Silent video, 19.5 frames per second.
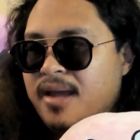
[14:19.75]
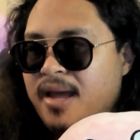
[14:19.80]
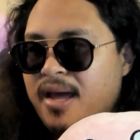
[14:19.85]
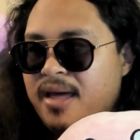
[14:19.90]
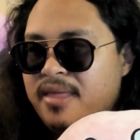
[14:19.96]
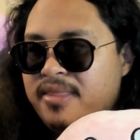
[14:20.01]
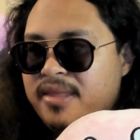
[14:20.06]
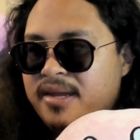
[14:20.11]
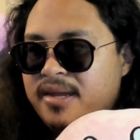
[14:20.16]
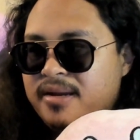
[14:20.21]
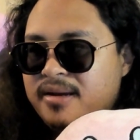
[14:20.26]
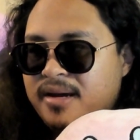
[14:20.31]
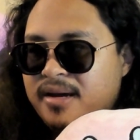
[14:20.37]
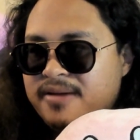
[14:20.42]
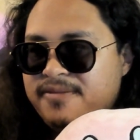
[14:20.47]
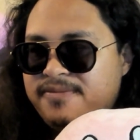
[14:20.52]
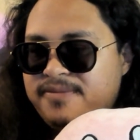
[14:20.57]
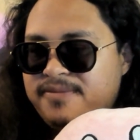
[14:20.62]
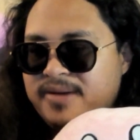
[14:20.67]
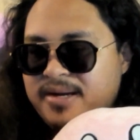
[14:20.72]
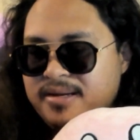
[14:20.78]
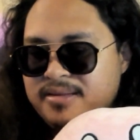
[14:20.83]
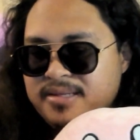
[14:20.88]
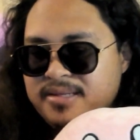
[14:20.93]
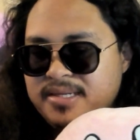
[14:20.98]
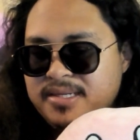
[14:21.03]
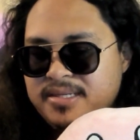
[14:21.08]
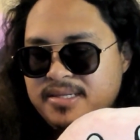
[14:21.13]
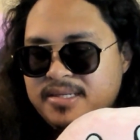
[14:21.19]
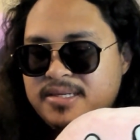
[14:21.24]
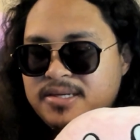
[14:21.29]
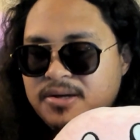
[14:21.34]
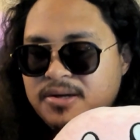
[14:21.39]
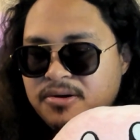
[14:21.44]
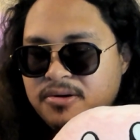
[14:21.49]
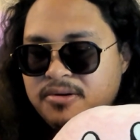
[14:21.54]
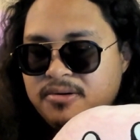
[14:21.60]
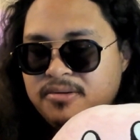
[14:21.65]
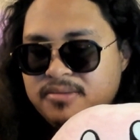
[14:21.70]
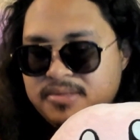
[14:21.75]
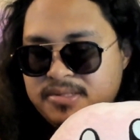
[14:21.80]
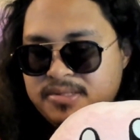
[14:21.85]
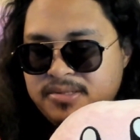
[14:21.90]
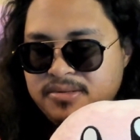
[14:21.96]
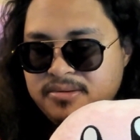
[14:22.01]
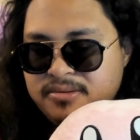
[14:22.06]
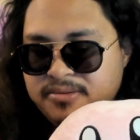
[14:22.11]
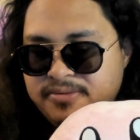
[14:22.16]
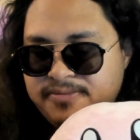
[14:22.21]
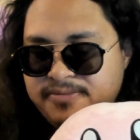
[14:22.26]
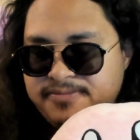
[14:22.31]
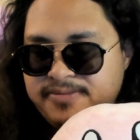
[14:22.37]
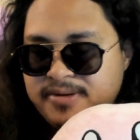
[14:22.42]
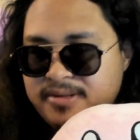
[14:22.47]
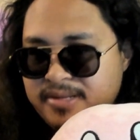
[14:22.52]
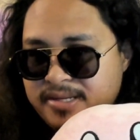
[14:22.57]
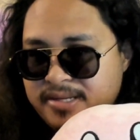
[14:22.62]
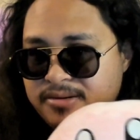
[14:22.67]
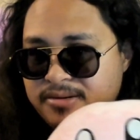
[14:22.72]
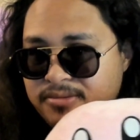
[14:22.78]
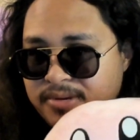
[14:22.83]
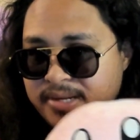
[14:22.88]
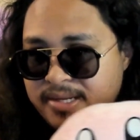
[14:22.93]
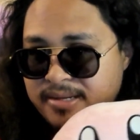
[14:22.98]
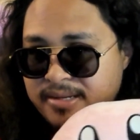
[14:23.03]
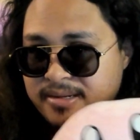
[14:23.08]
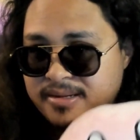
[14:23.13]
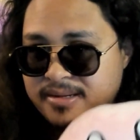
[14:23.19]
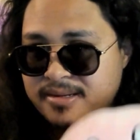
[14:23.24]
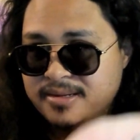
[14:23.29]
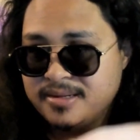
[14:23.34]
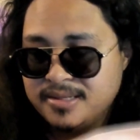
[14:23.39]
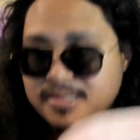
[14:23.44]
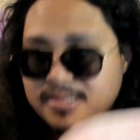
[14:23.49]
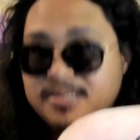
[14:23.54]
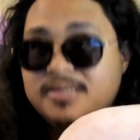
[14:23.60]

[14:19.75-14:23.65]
And then I finally go to fully awake.